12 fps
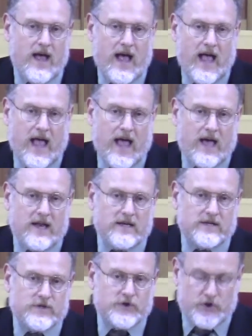
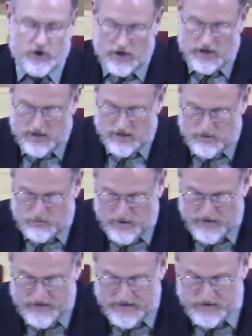And sure,
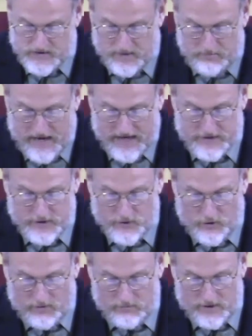when things get back to
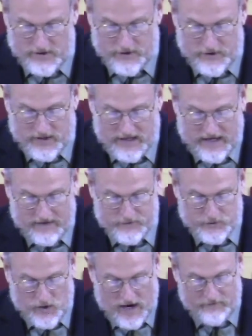normal, you're going to
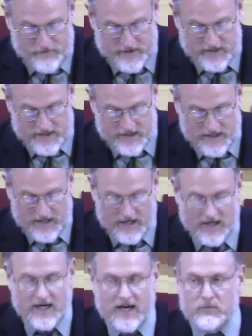have traffic
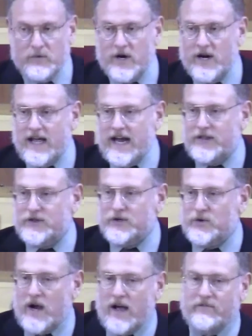again, and we're going to hate the
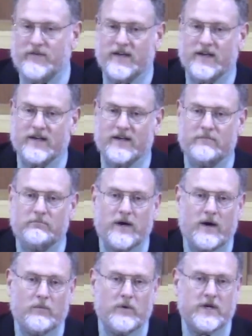traffic.
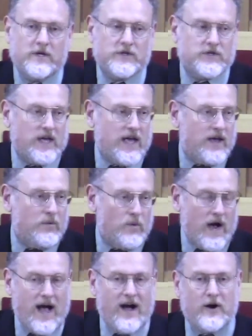But we could say,
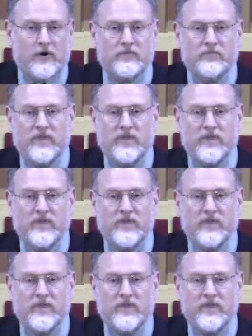wow,